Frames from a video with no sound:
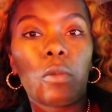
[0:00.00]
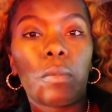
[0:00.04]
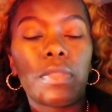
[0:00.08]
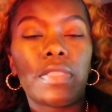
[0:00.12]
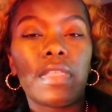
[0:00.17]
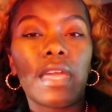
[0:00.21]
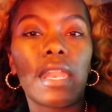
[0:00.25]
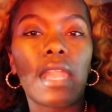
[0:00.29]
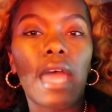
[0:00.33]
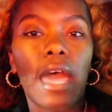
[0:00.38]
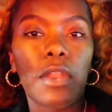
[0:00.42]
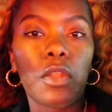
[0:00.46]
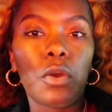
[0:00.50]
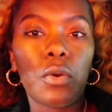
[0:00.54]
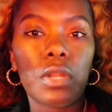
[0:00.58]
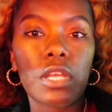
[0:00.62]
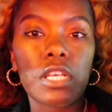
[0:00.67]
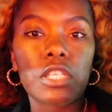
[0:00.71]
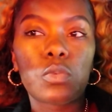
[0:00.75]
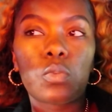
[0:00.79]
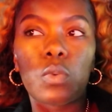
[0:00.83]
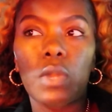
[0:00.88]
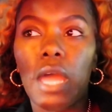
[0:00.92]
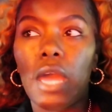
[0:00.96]
but then I
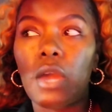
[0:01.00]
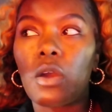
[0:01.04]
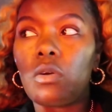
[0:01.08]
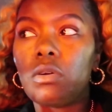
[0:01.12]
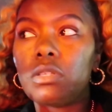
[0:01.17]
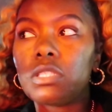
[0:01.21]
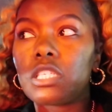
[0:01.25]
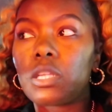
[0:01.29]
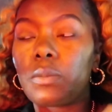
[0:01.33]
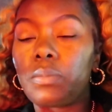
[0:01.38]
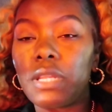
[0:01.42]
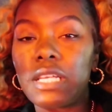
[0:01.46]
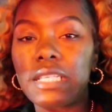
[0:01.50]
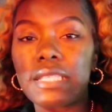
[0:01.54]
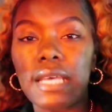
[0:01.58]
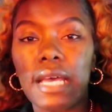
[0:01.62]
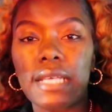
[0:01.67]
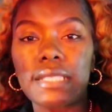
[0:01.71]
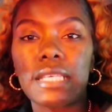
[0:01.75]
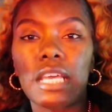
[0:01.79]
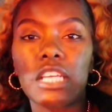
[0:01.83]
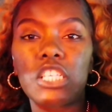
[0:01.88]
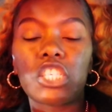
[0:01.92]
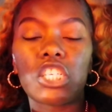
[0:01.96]
notice when I go into the plus
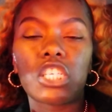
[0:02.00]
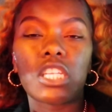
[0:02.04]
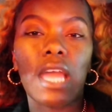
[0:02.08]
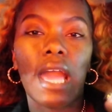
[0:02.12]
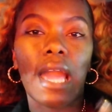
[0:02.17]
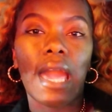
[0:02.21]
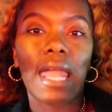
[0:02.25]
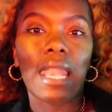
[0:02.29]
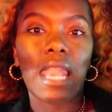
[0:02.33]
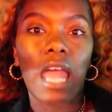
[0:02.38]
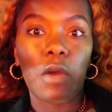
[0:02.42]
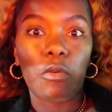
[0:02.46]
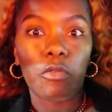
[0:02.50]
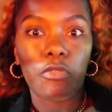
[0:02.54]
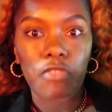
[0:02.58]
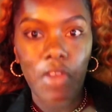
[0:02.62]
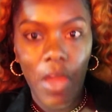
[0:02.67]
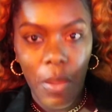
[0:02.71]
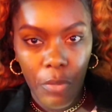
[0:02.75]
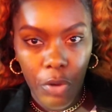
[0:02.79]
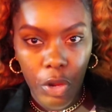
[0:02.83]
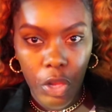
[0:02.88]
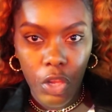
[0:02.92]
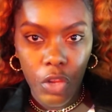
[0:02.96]
size section, I got a lot of
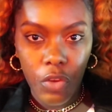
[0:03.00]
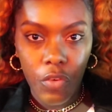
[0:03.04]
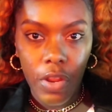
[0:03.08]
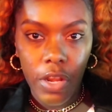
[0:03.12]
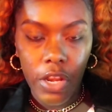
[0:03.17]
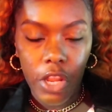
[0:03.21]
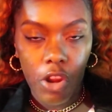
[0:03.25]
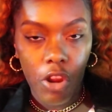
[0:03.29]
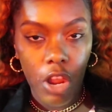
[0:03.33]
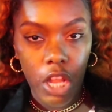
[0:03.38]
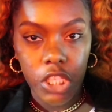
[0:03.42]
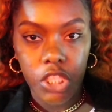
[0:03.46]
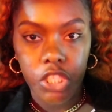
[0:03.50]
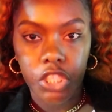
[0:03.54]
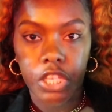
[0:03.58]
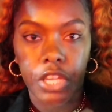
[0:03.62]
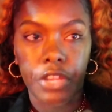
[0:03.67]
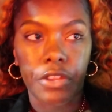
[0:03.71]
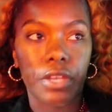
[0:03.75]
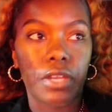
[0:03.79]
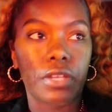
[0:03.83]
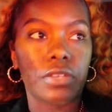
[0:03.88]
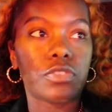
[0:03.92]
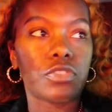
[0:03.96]
fabric around the crotch
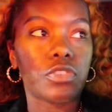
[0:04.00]
area.